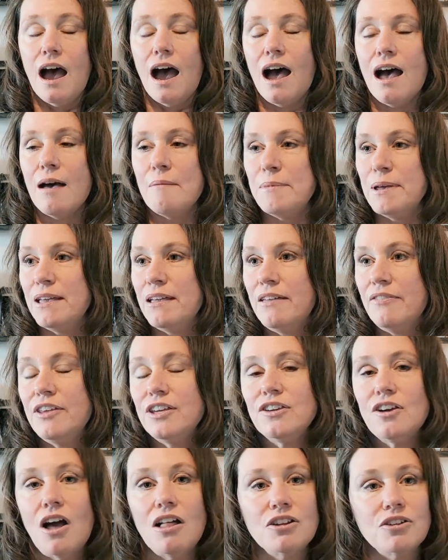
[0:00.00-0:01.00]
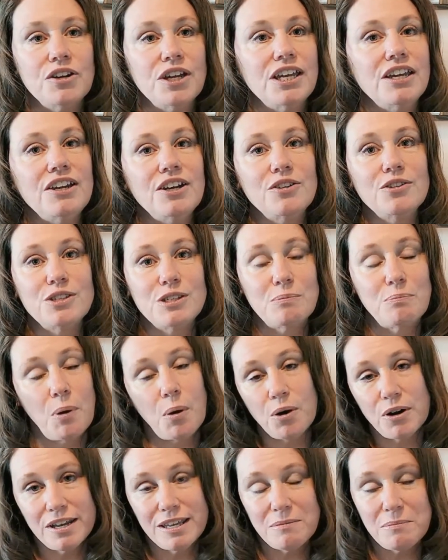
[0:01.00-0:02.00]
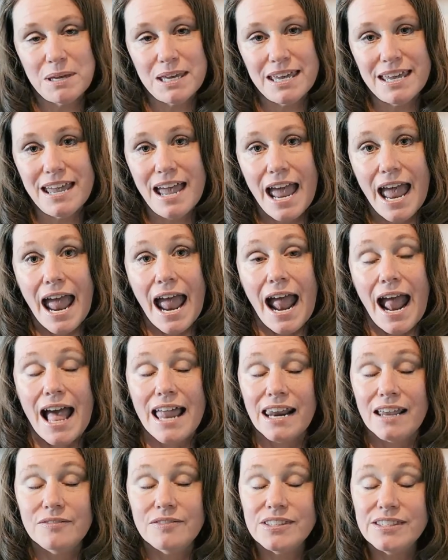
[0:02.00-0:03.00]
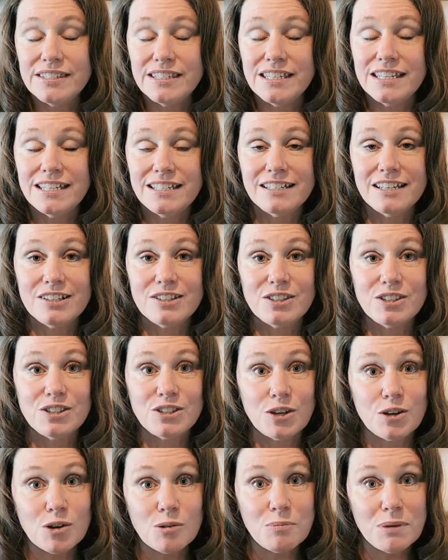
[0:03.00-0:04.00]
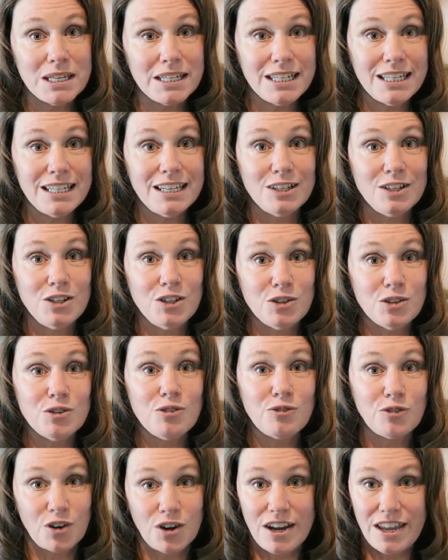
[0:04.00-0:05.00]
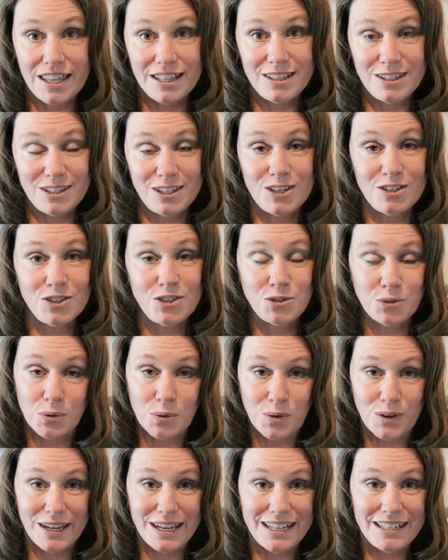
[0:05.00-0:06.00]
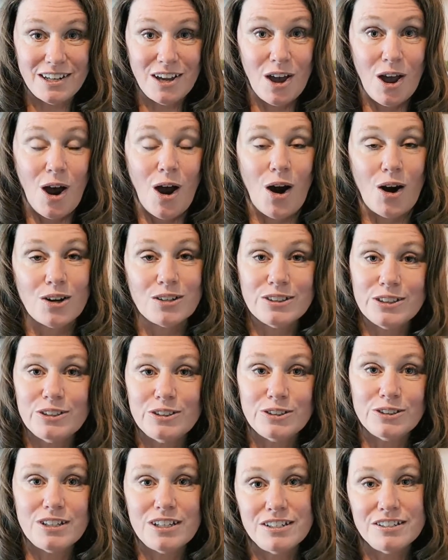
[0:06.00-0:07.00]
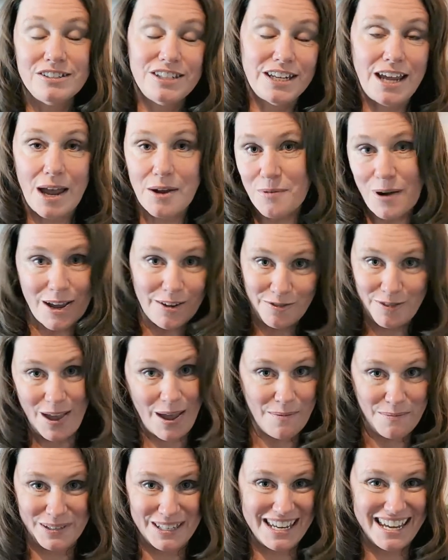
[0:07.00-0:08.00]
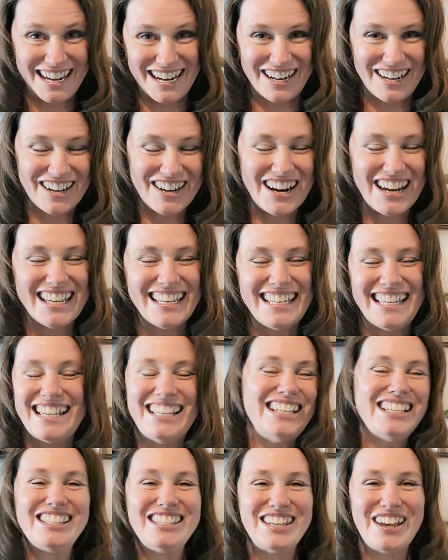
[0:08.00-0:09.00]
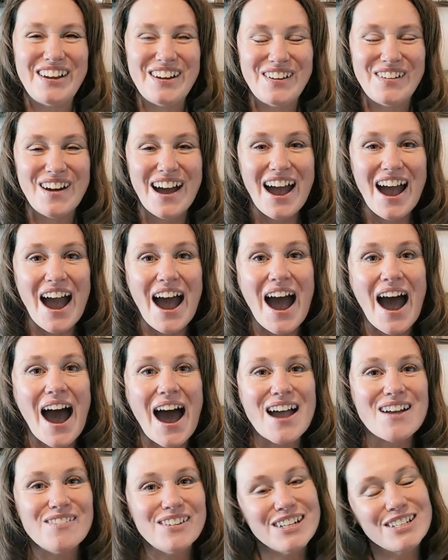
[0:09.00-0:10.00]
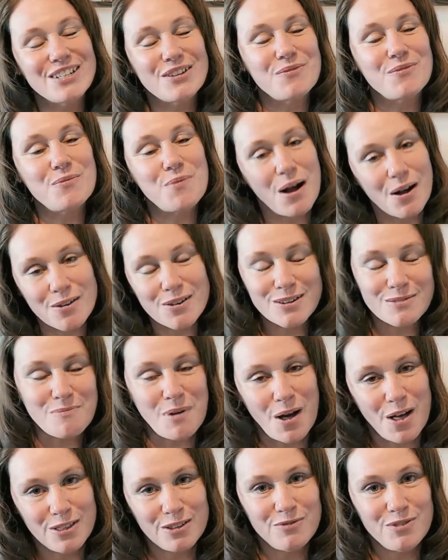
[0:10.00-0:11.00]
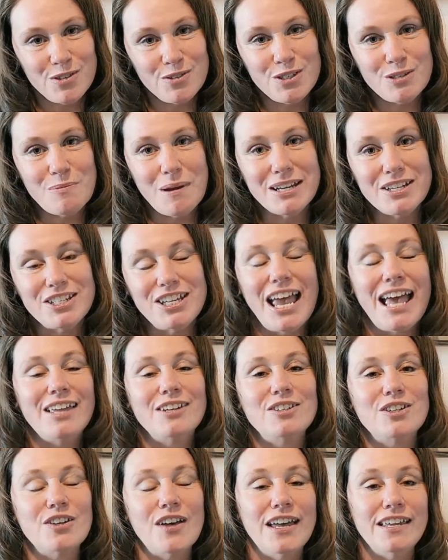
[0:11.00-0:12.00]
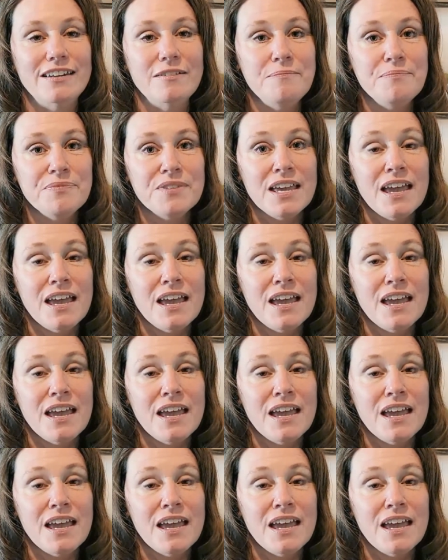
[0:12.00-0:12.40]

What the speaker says: that y'all are here supporting me, and I've seen so many new friends join our little DIY family here. So I want to welcome all of you to my channel and